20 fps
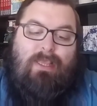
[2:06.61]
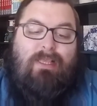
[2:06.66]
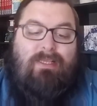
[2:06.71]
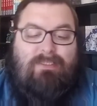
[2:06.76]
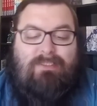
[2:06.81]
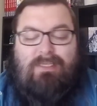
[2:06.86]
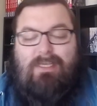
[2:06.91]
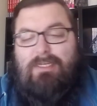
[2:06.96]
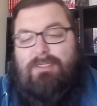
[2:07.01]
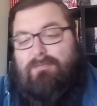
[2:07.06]
He
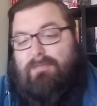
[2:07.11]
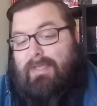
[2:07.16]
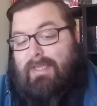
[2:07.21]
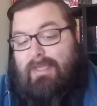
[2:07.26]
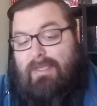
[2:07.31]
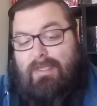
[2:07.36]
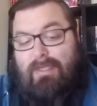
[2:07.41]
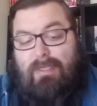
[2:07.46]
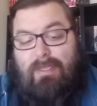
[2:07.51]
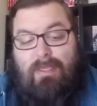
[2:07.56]
sent
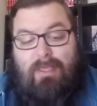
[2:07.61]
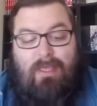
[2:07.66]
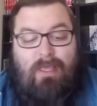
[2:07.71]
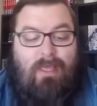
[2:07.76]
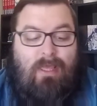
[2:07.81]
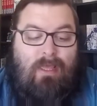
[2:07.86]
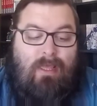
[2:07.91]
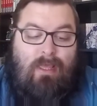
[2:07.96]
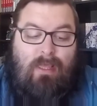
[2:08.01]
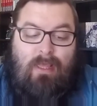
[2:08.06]
me
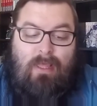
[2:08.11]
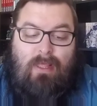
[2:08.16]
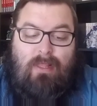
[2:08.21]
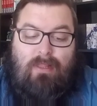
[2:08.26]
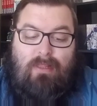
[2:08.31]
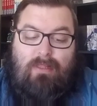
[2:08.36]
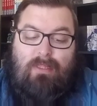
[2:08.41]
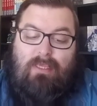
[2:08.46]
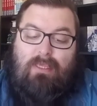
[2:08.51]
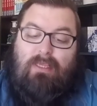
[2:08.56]

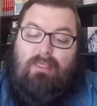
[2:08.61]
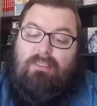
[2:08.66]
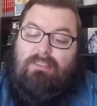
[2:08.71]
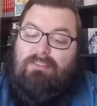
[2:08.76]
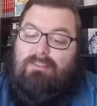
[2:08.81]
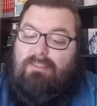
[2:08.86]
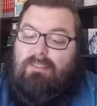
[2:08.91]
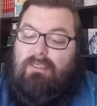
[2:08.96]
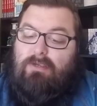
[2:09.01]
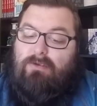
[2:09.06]
the
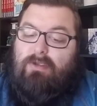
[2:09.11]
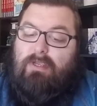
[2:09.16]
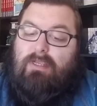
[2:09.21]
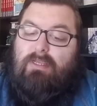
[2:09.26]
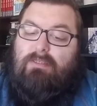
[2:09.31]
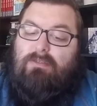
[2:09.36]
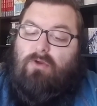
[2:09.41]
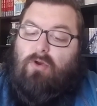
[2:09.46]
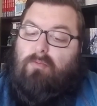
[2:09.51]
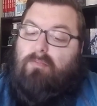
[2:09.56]

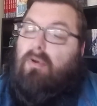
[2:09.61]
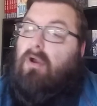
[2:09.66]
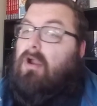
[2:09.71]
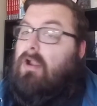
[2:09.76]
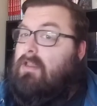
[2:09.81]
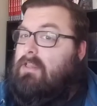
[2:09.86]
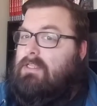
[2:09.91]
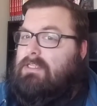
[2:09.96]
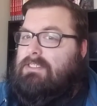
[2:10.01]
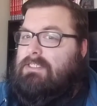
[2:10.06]
series, or
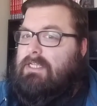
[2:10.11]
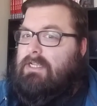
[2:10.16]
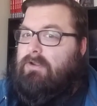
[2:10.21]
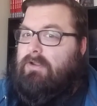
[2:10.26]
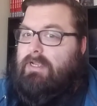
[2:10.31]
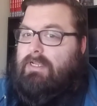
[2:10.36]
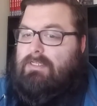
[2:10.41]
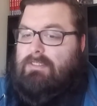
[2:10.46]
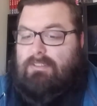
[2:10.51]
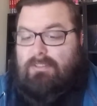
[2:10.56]
part of the
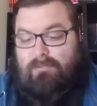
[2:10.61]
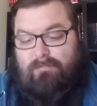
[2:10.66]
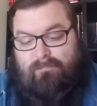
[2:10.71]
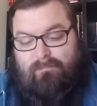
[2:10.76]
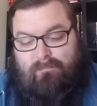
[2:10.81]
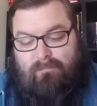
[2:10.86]
series,